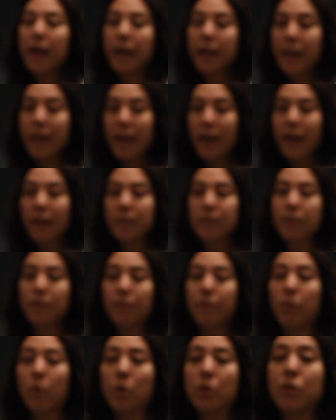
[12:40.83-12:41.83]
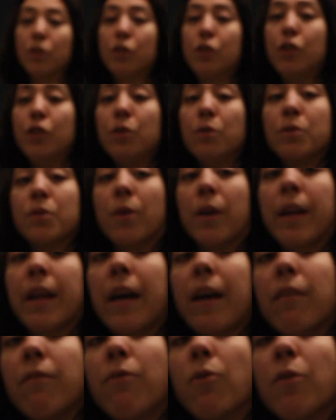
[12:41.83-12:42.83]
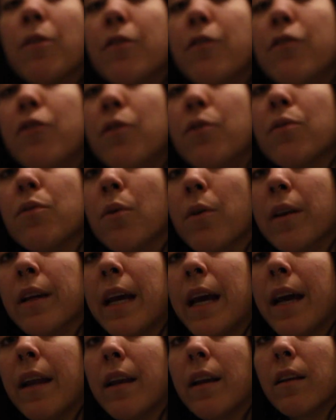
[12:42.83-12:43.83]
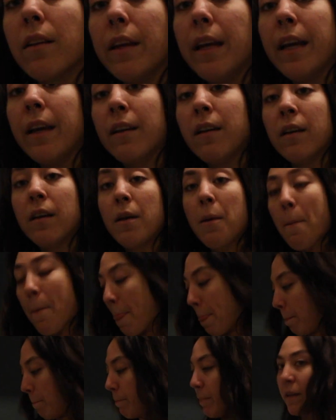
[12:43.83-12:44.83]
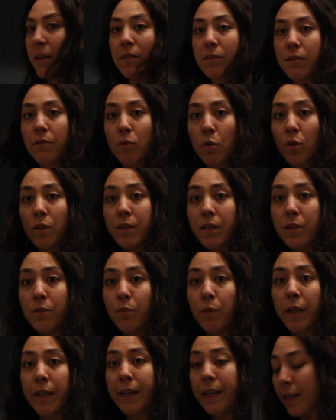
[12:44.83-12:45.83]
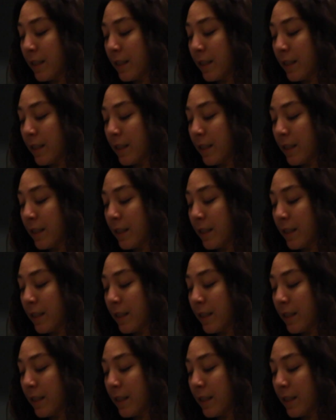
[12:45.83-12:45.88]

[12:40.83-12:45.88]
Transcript: I can't afford to juice, or I can't afford to juice organically because of course it's really